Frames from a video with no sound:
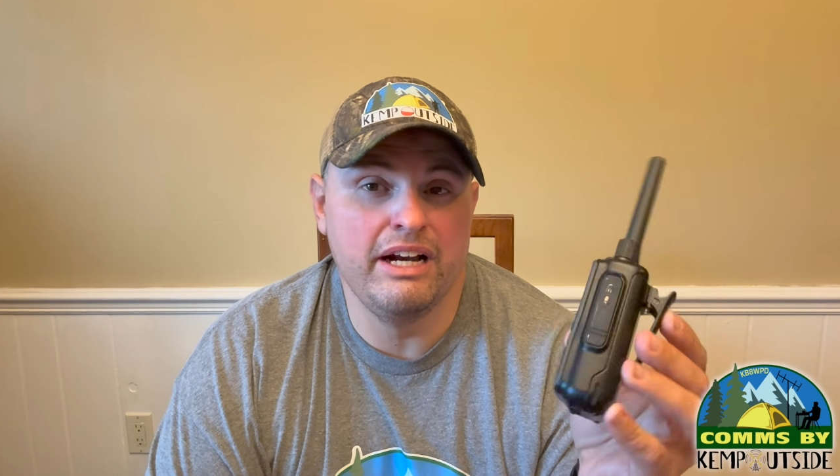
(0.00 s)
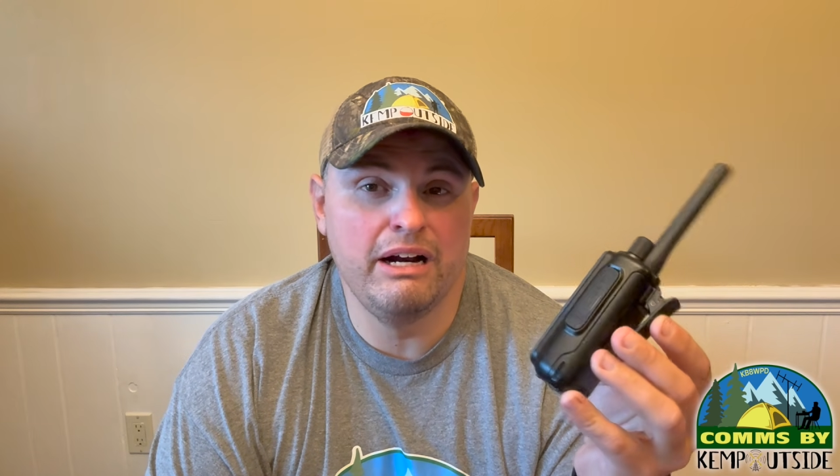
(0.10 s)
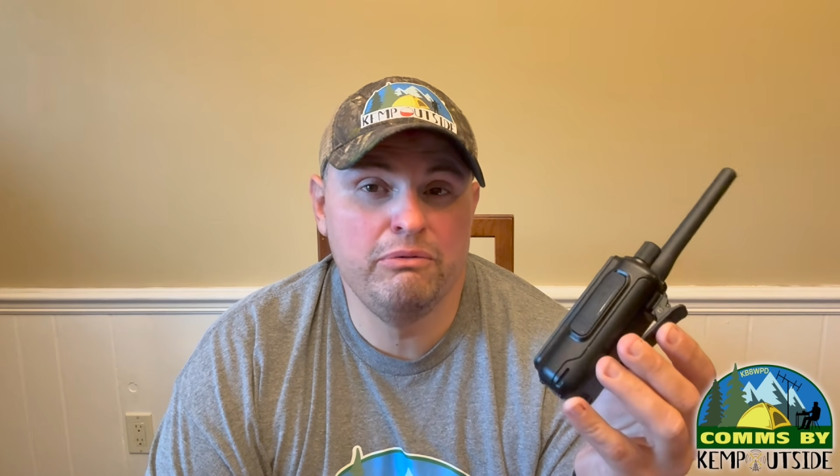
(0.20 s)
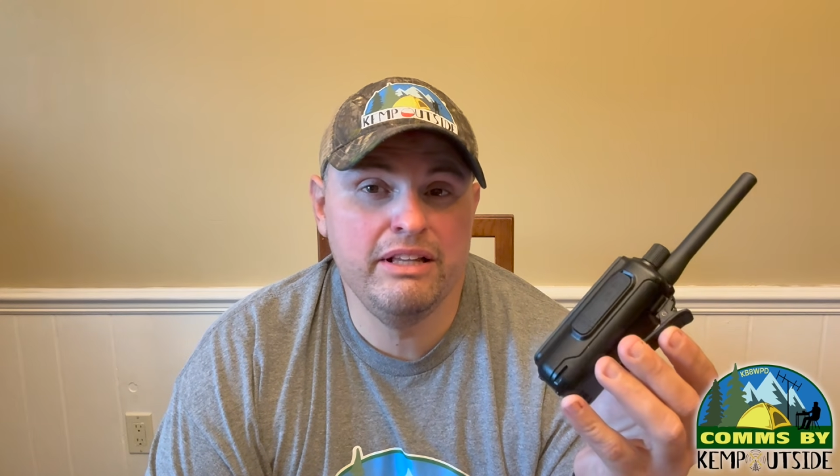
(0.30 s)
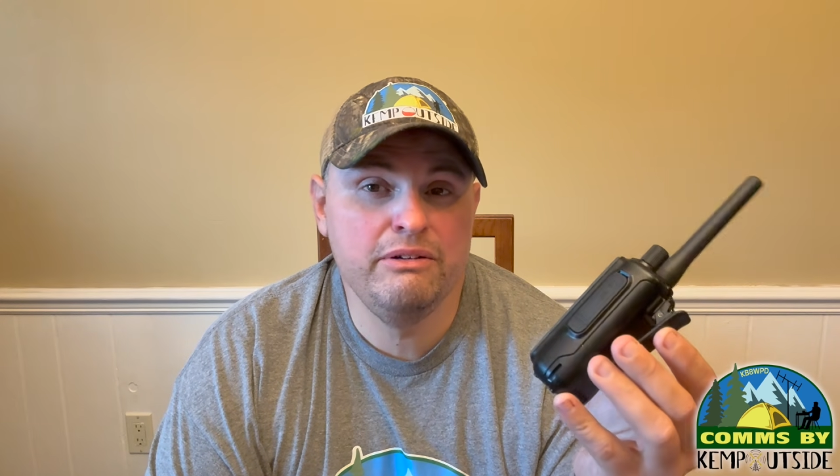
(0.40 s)
I
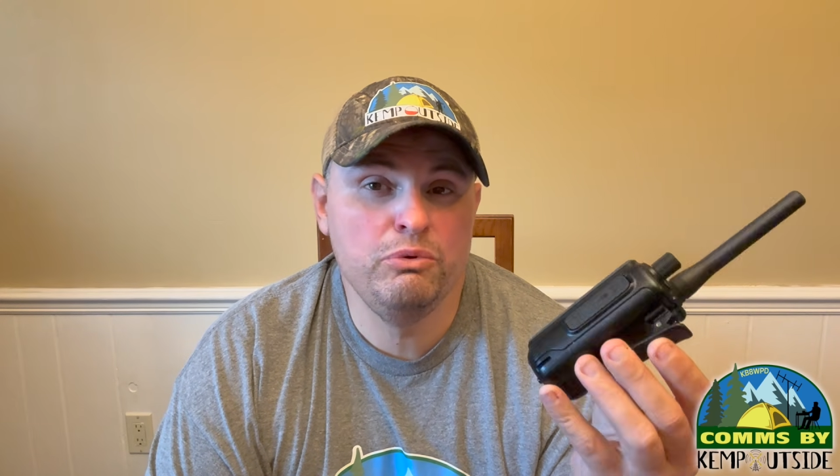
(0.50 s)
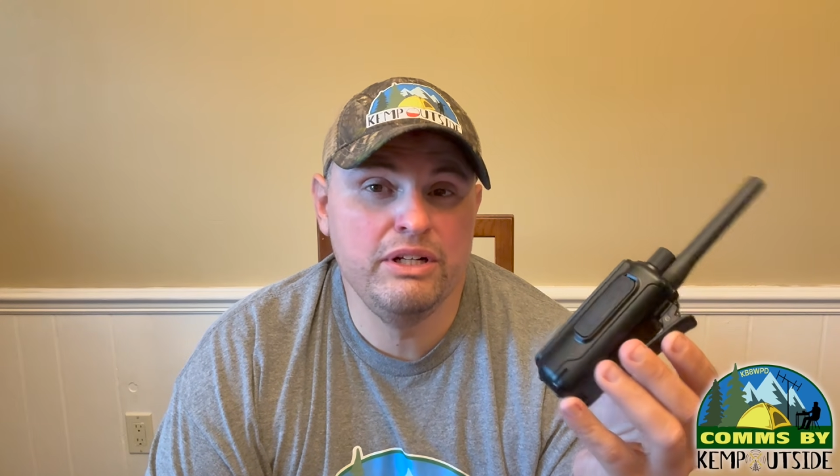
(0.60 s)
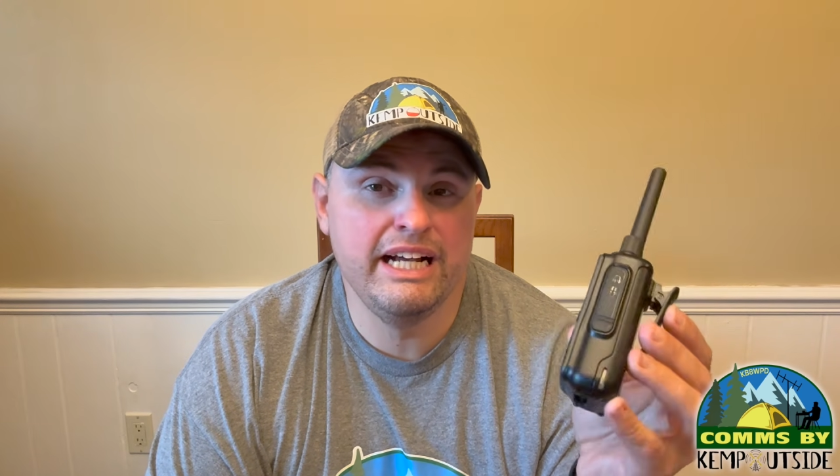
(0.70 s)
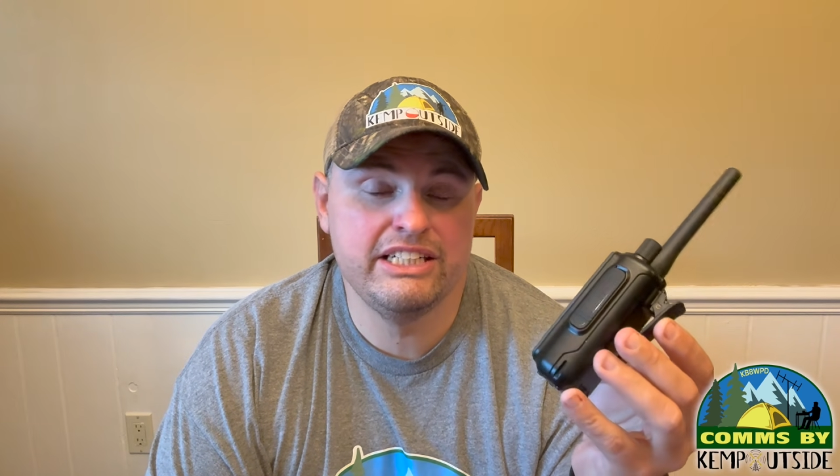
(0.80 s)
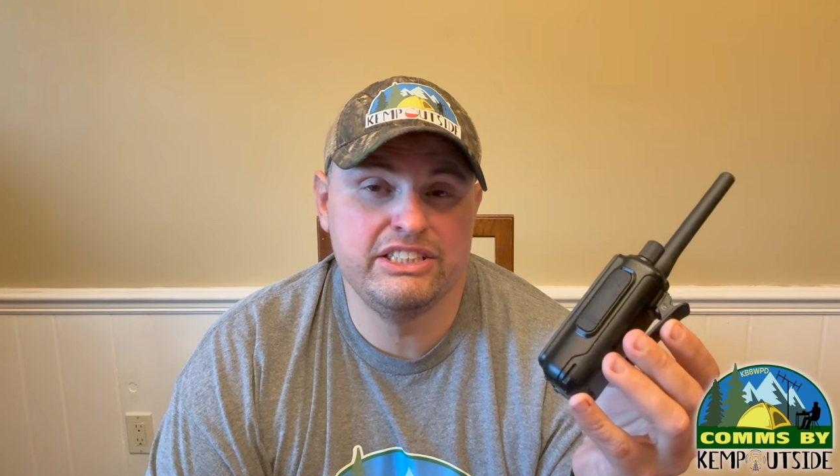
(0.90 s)
really would
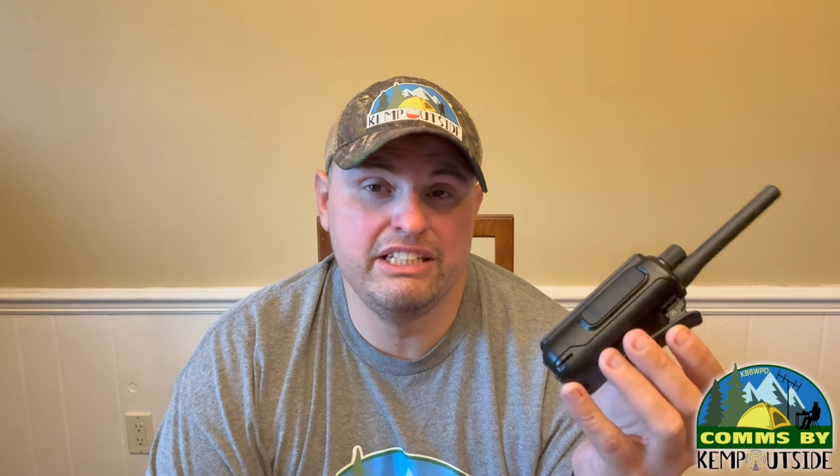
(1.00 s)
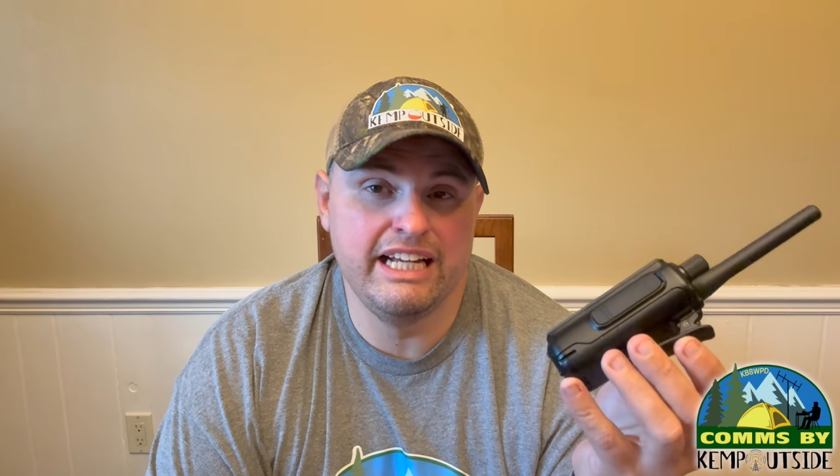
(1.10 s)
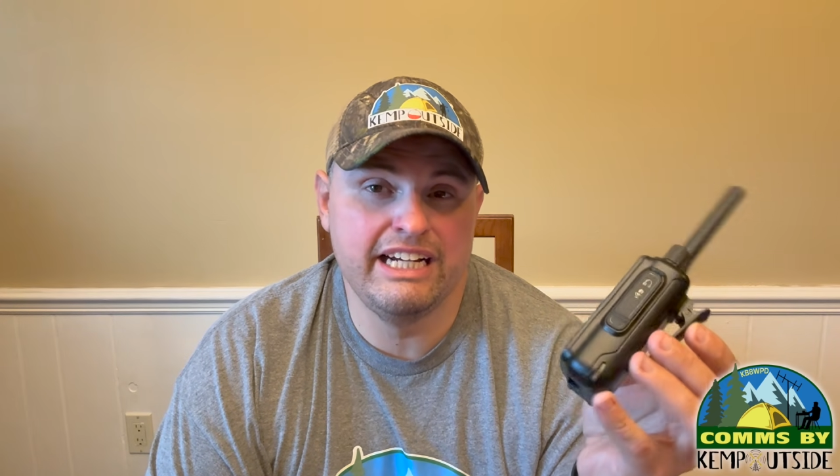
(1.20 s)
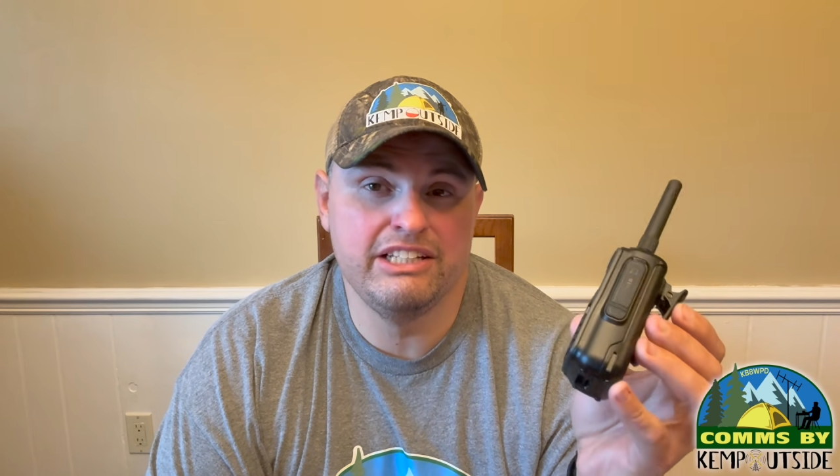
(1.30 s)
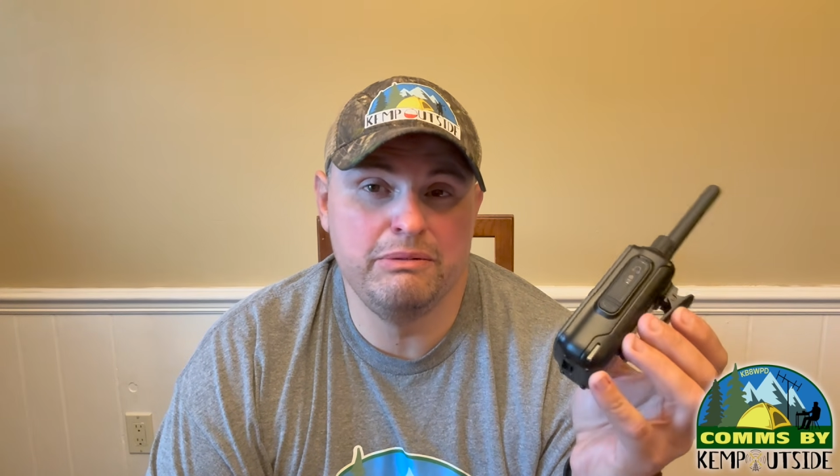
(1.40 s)
actually
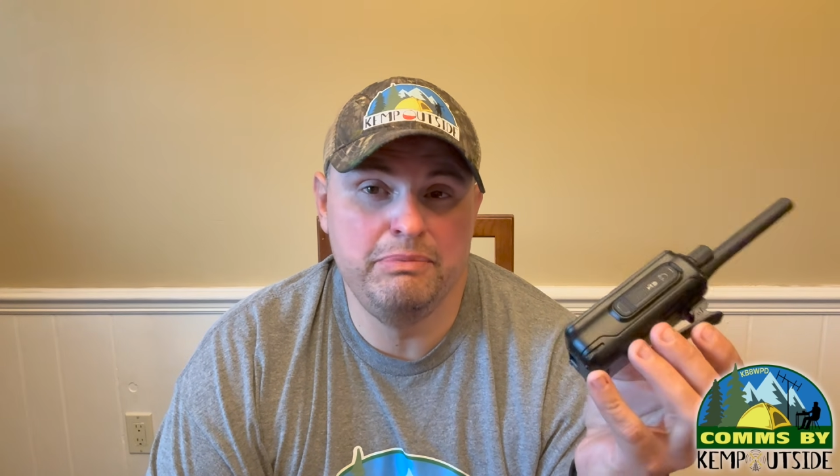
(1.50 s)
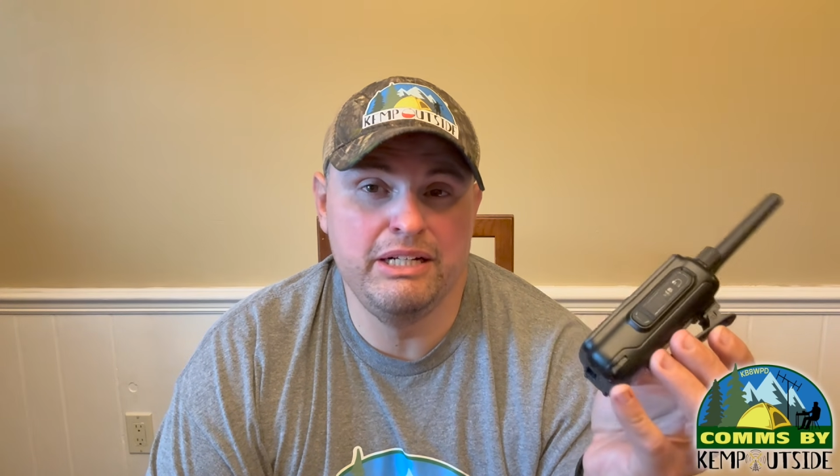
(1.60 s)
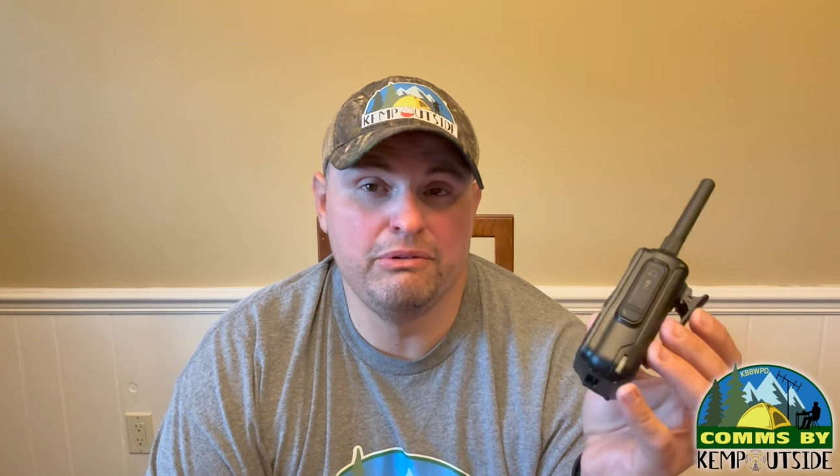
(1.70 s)
like it to be